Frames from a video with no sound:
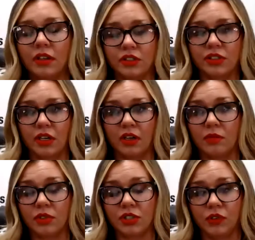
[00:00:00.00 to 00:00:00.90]
there's
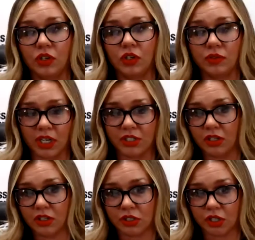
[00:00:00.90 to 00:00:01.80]
a few different ways
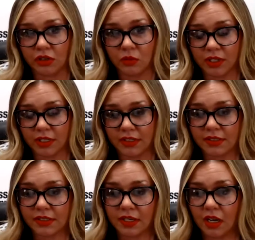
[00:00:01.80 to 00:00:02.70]
you can get started with
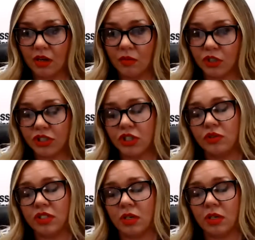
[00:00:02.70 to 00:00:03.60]
us. There's no
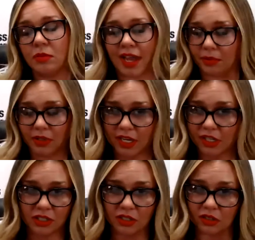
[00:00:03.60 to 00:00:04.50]
typical
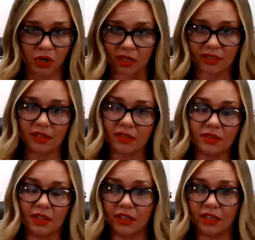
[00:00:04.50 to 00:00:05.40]
application
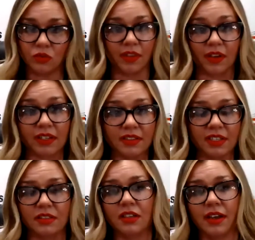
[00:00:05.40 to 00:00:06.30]
process that is with us.
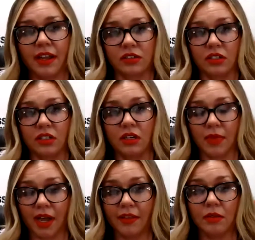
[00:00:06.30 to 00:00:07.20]
That's done actually
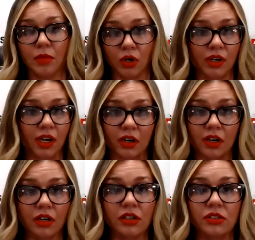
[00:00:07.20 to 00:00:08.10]
by the motor
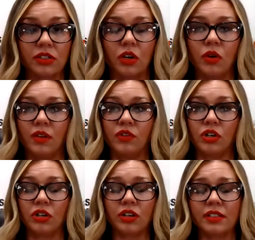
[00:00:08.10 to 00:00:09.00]
carrier. So if
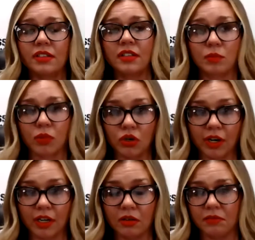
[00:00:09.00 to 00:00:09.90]
you're interested in this
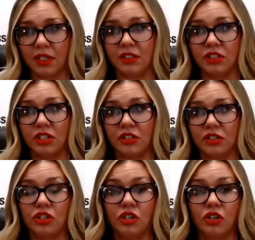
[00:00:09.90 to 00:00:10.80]
program, I
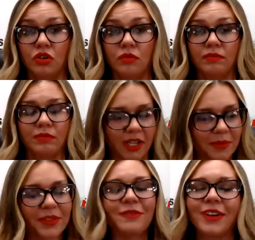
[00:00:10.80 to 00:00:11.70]
suggest you pick
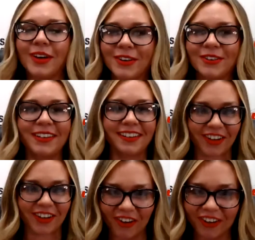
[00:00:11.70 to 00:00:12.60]
up the phone and
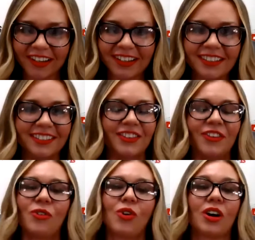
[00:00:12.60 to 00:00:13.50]
call us,
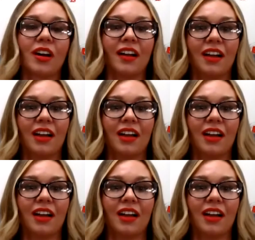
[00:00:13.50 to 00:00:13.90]
or